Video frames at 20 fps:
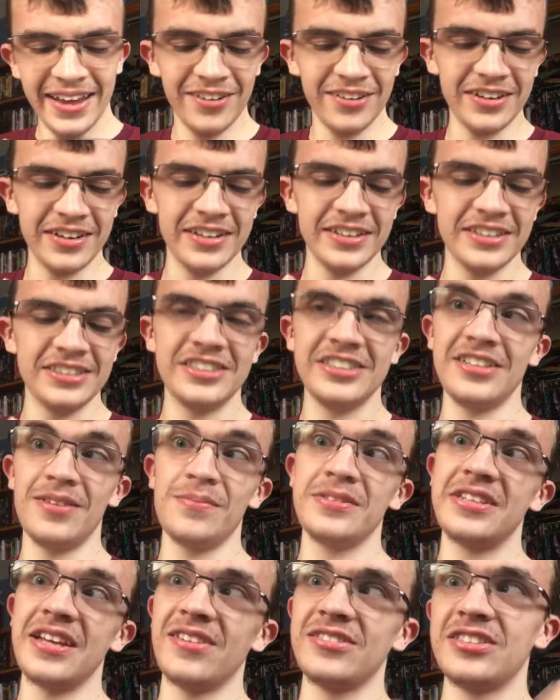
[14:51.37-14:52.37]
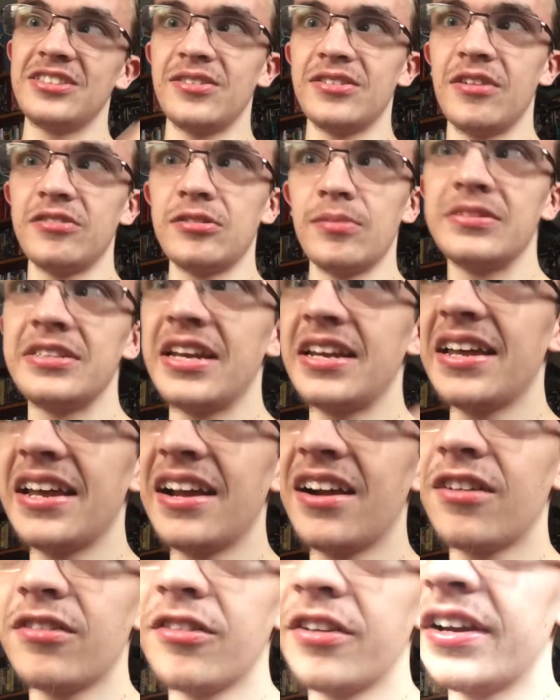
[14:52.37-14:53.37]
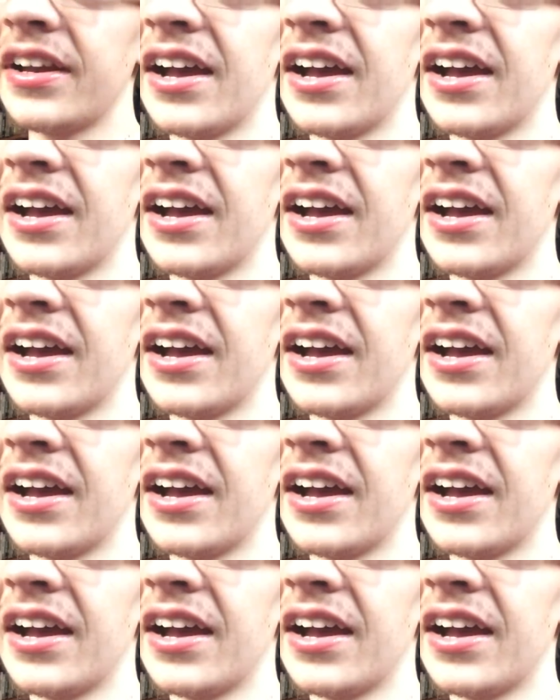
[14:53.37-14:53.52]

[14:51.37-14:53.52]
you're gonna see some dead. There's some dead air for you